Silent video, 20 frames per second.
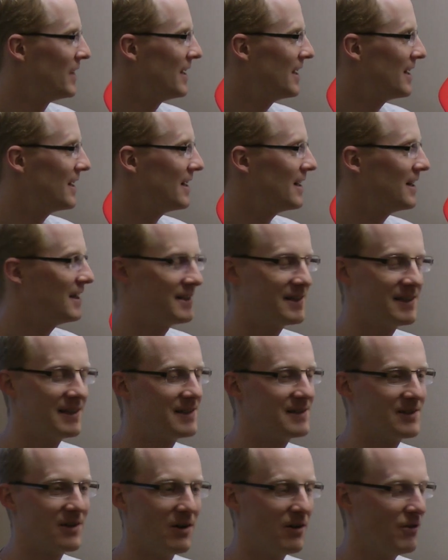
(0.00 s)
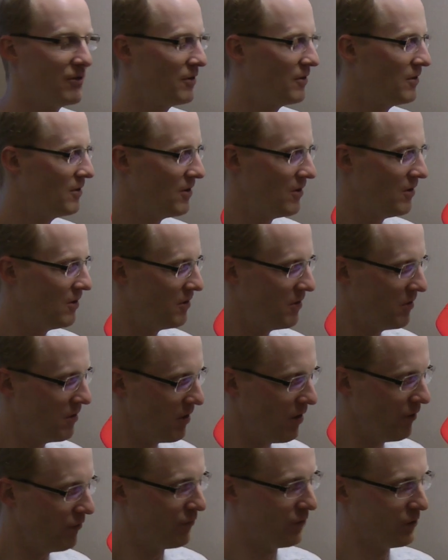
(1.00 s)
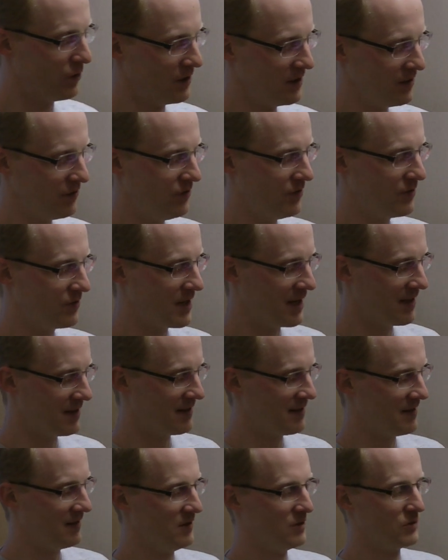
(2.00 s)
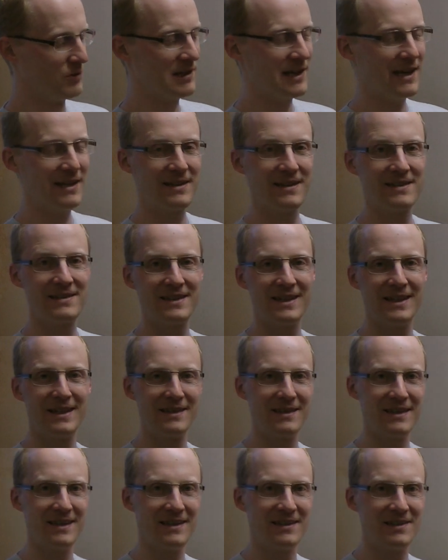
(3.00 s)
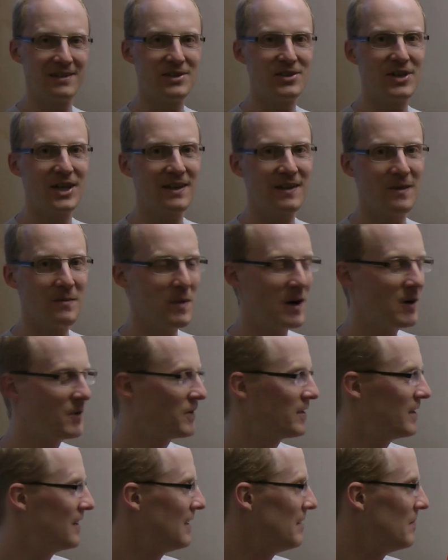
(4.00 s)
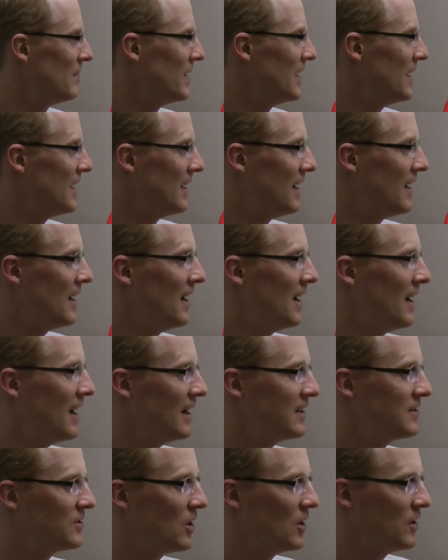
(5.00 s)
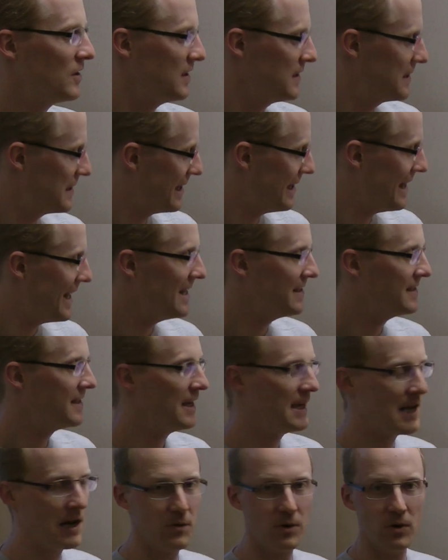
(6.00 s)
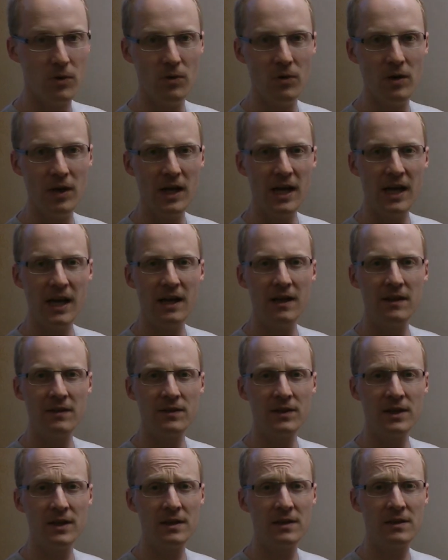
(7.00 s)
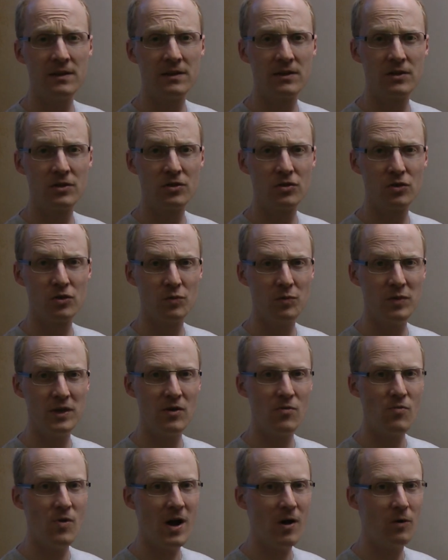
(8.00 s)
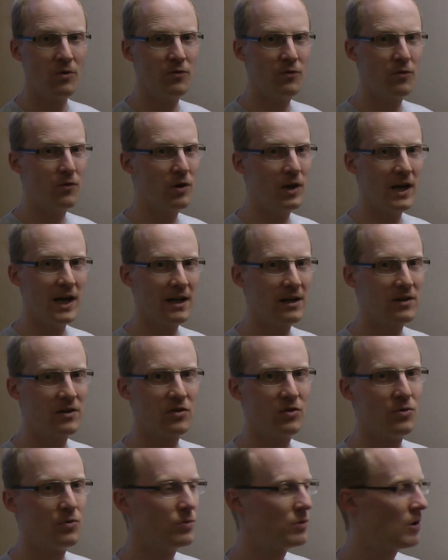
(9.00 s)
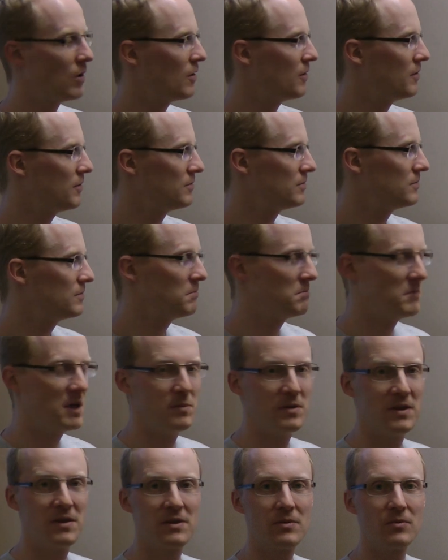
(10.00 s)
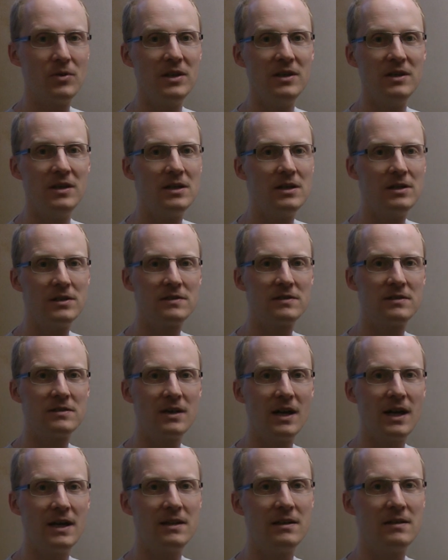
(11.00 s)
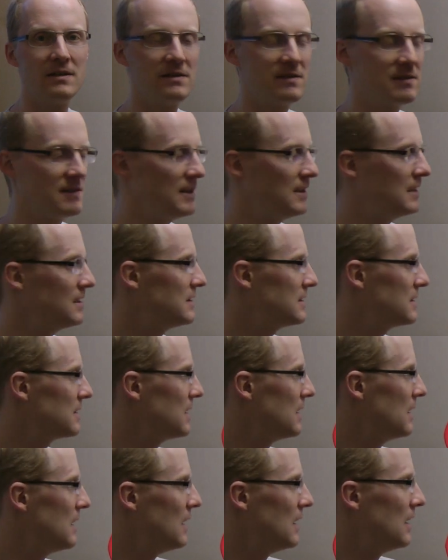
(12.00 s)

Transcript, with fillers: Uh, it's it's aw awful if you get newsletters and and check them out. I saw this Laser Arrow, and it should be around for like two or uh, maybe three years. I didn't see this.